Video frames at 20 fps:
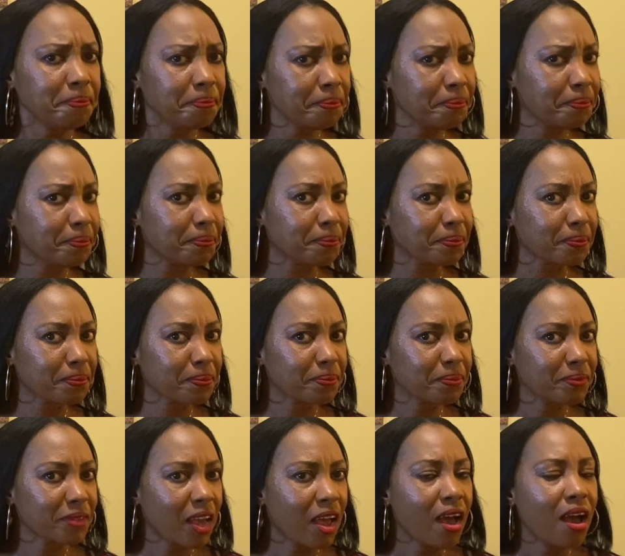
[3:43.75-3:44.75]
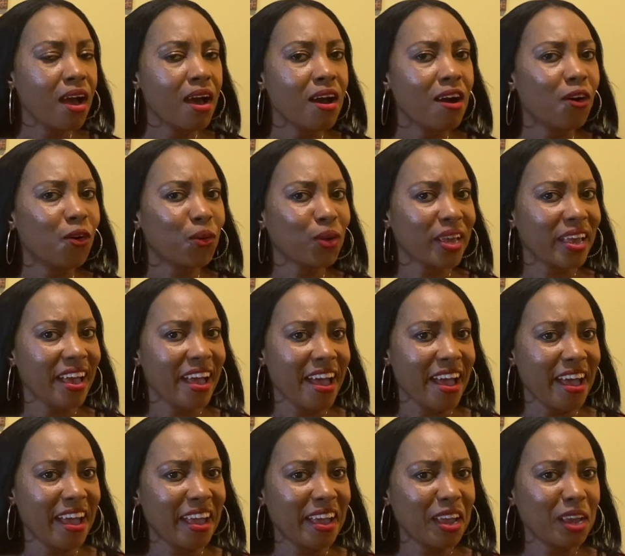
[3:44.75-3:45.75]
hmm,
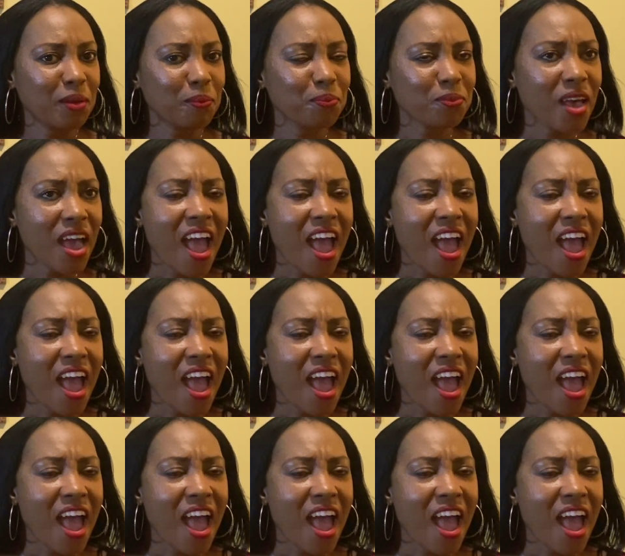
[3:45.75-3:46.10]
okay.